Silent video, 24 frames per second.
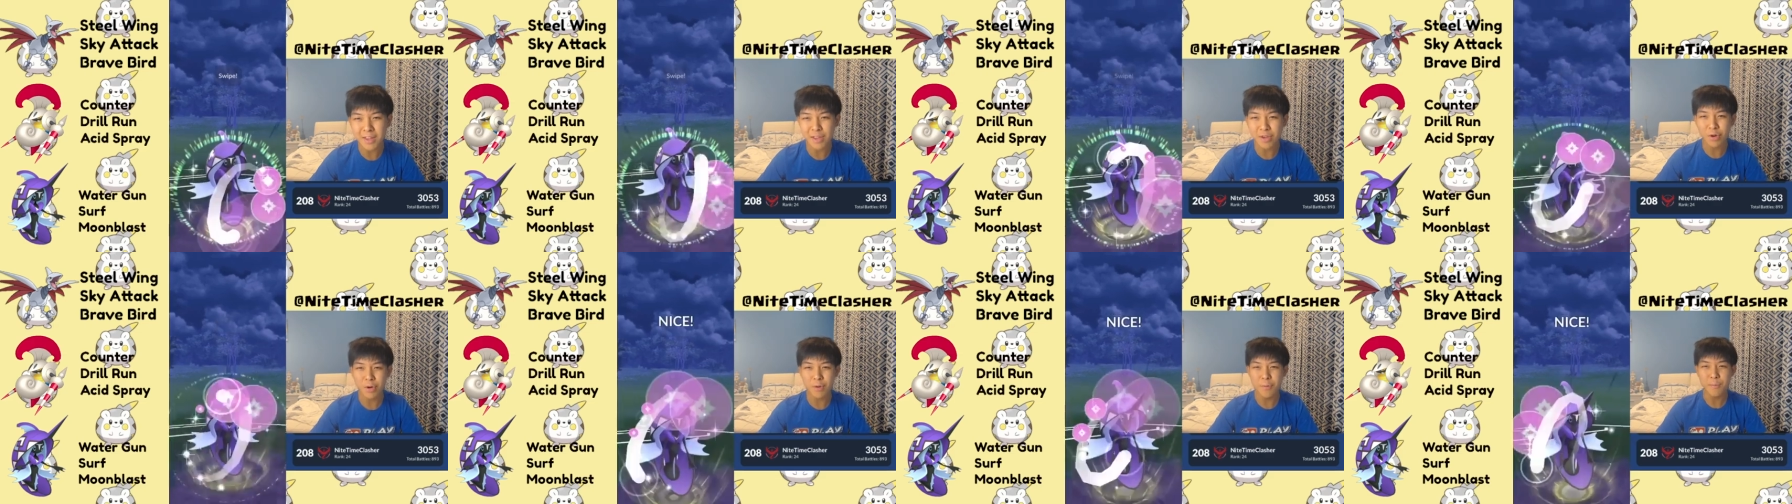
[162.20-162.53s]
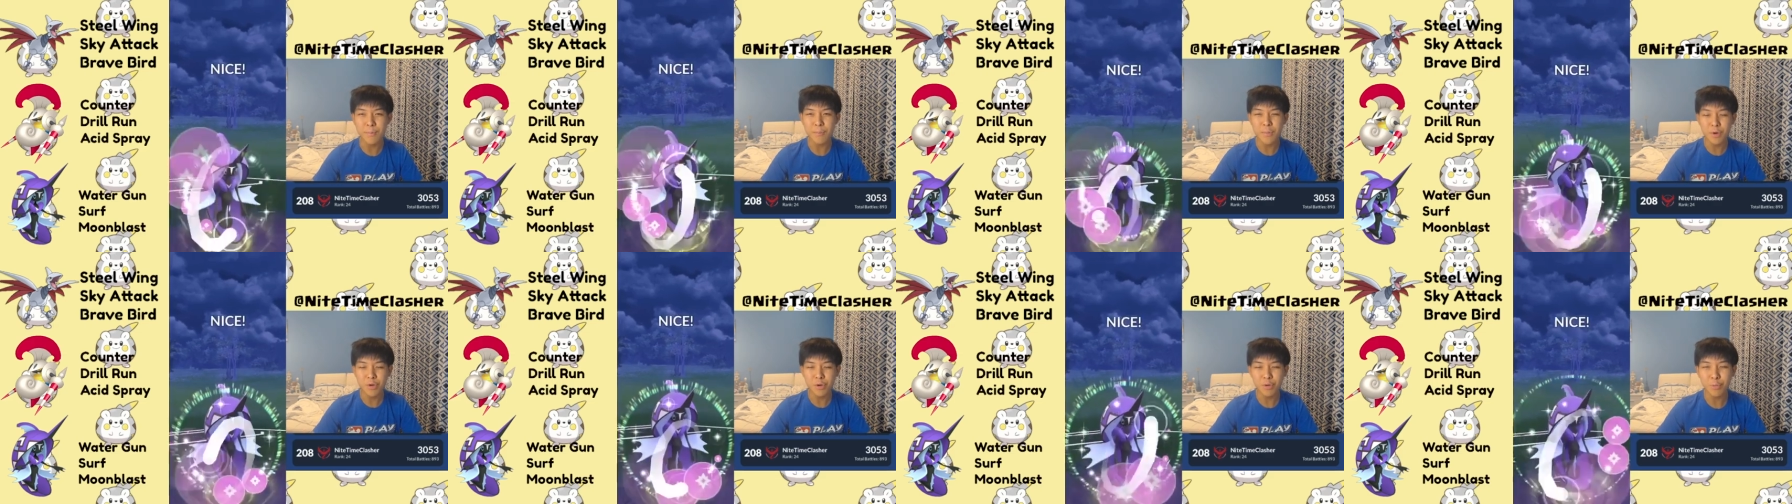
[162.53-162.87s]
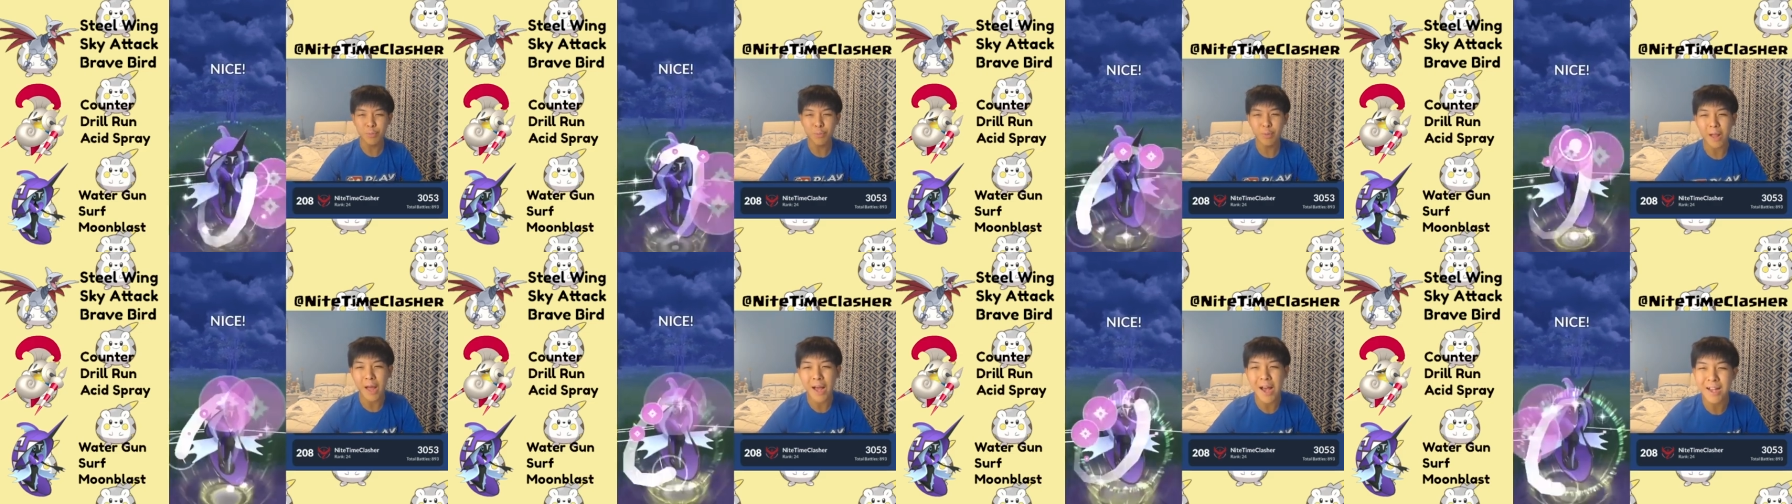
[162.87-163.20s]
to a
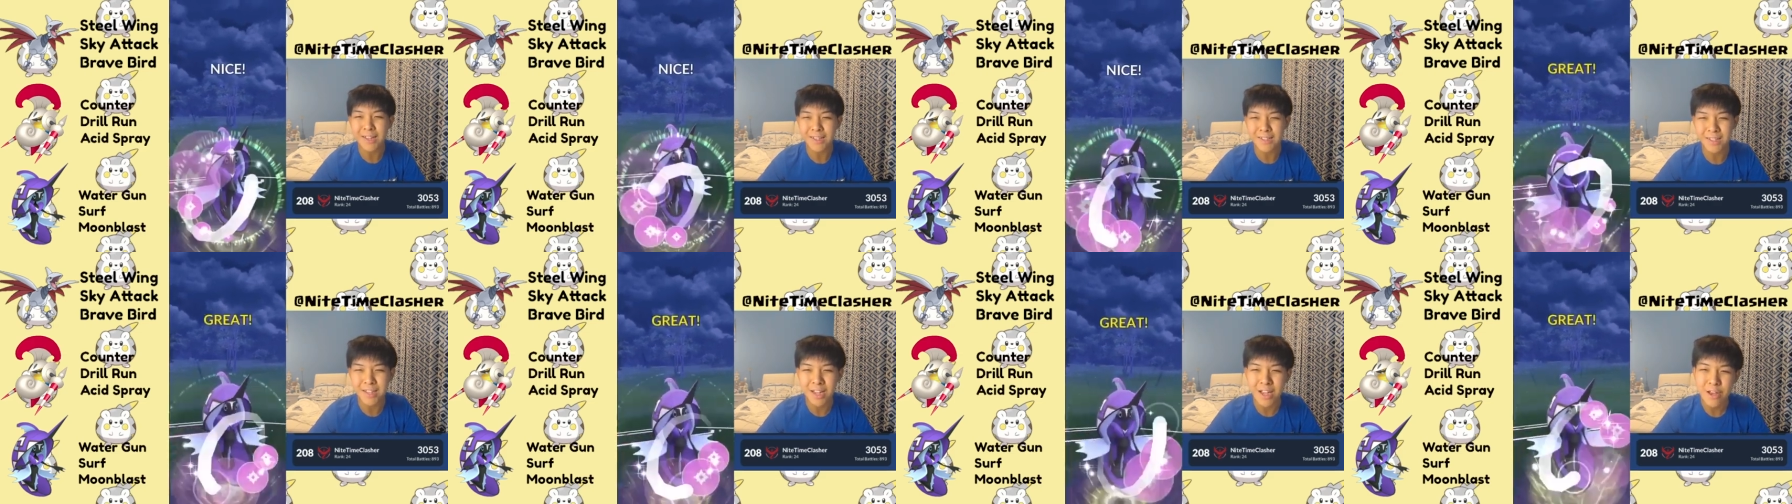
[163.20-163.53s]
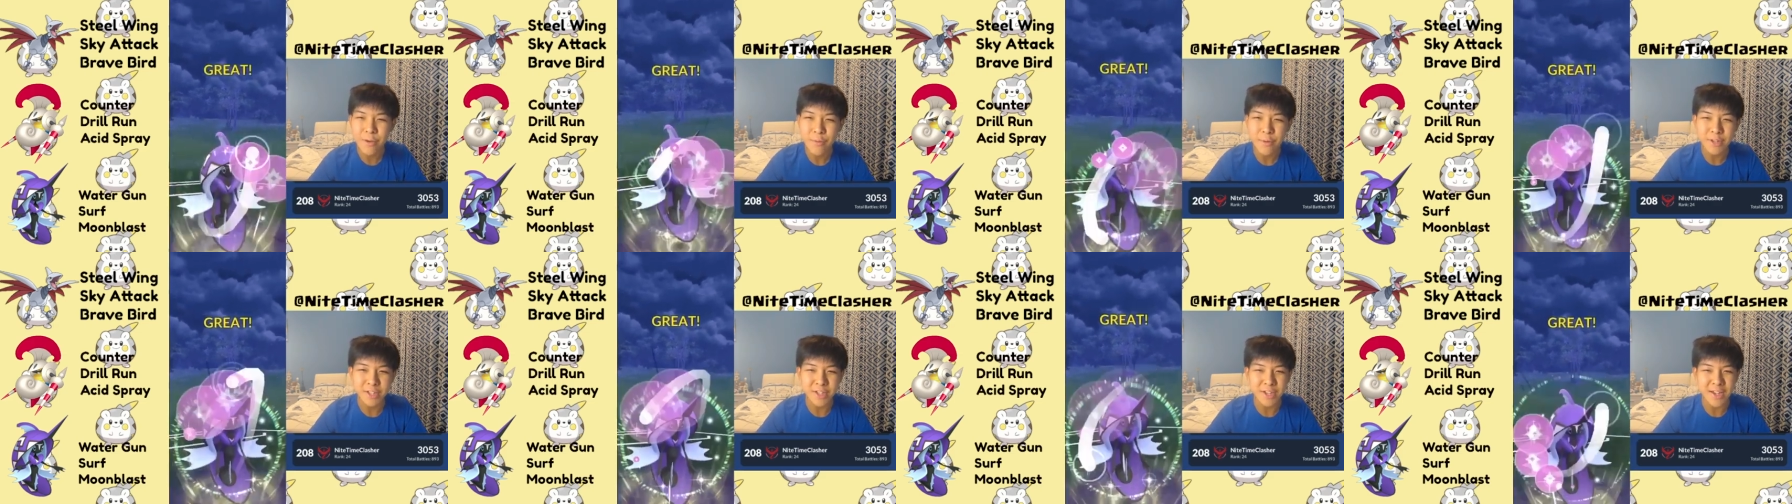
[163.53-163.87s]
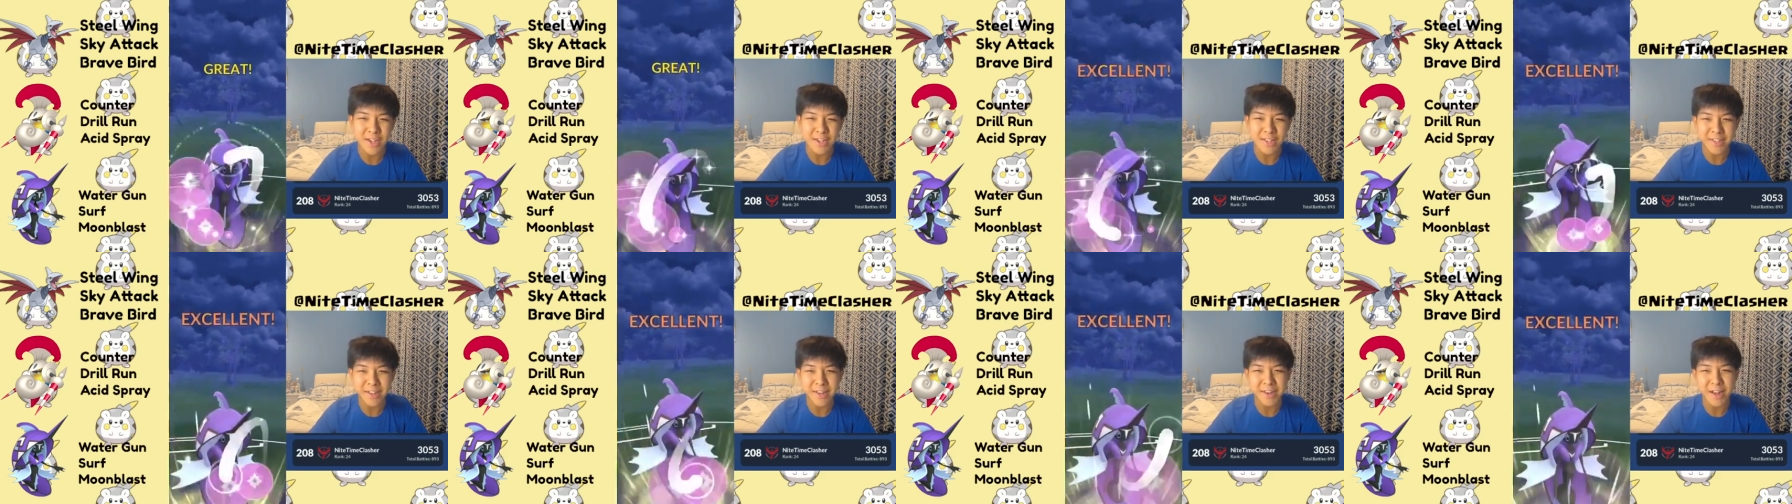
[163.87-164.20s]
Moonblast, which
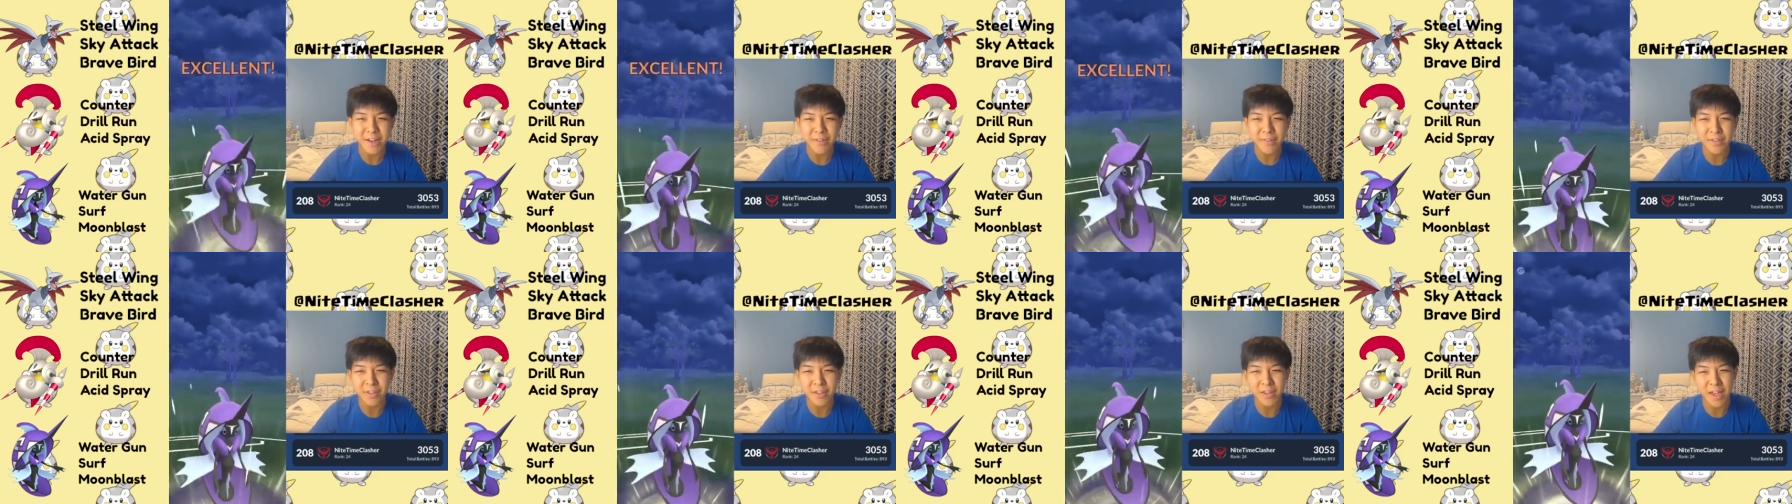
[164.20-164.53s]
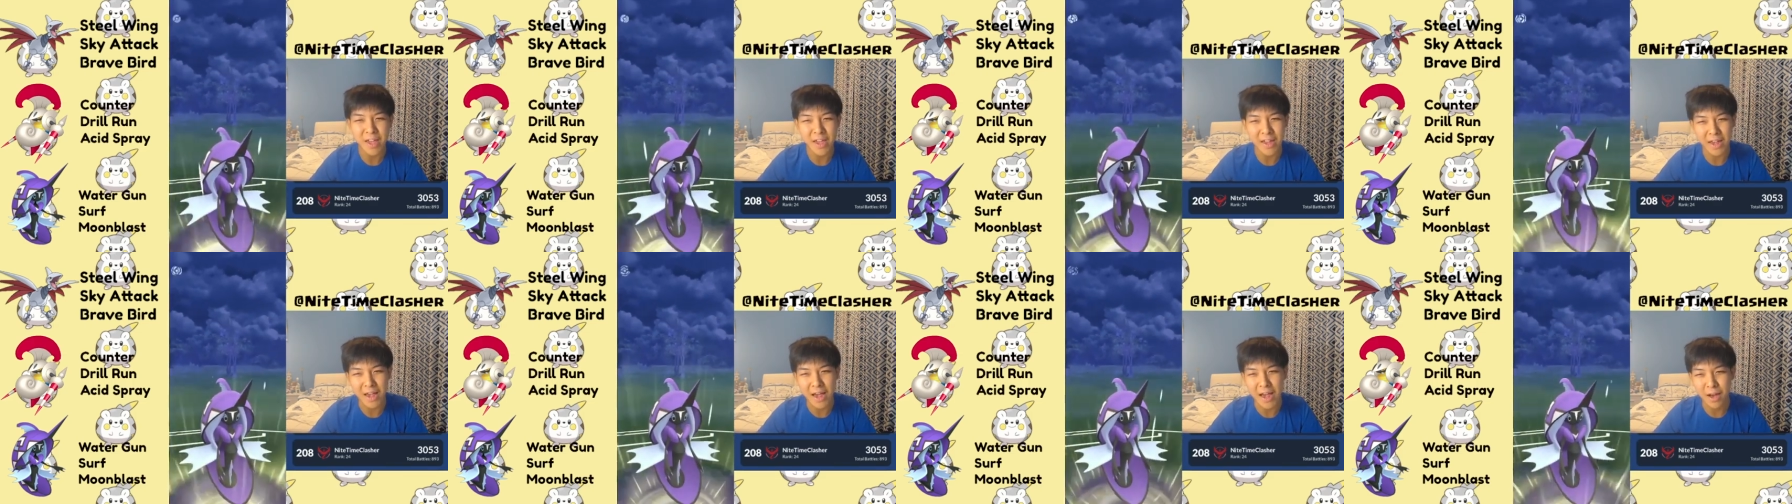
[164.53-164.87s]
is enough to take